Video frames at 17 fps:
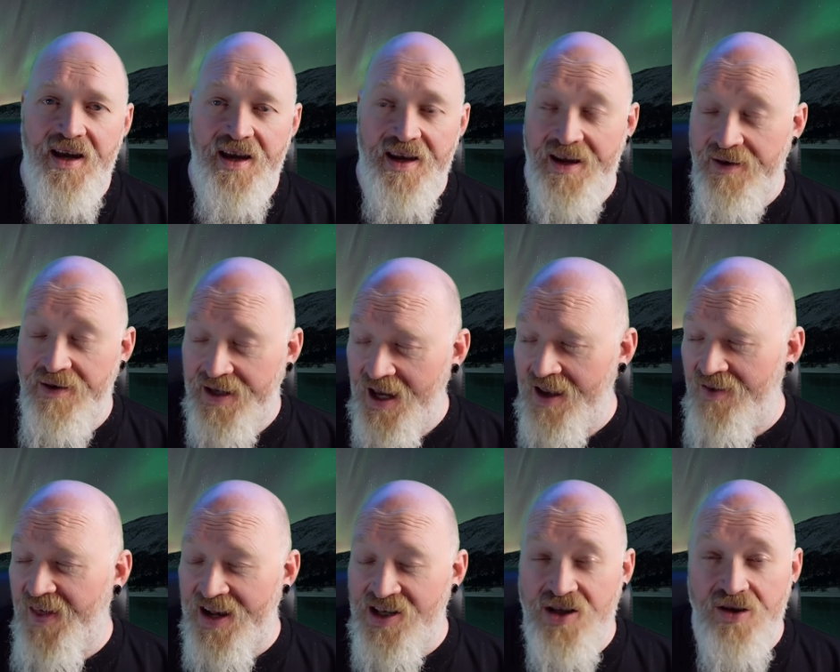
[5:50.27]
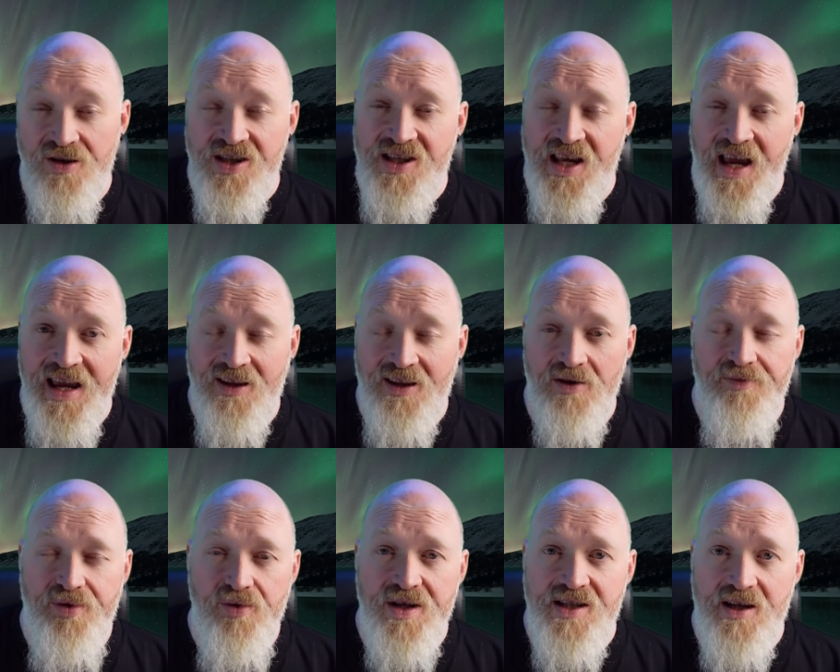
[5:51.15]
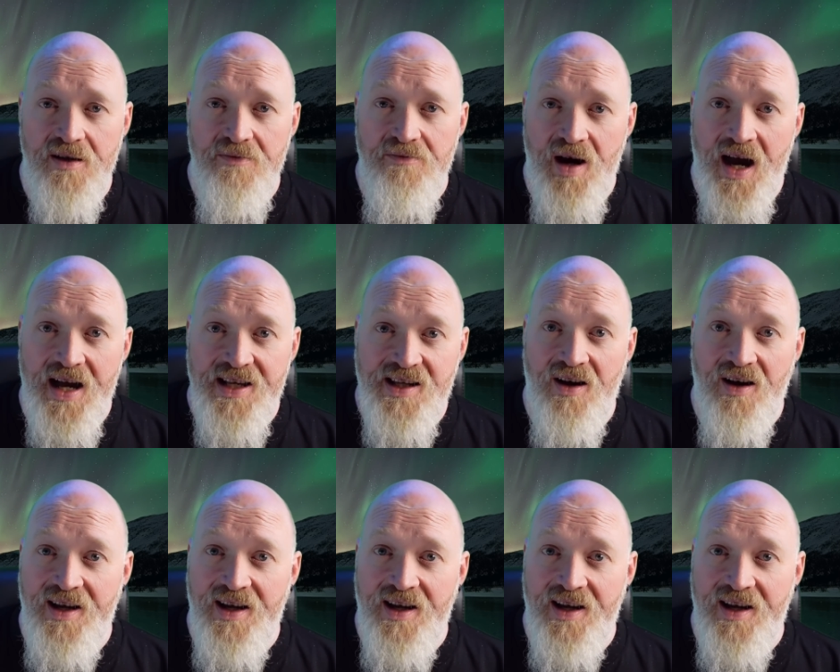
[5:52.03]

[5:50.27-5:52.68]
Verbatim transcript: Now, again, that's not saying that boys don't mask.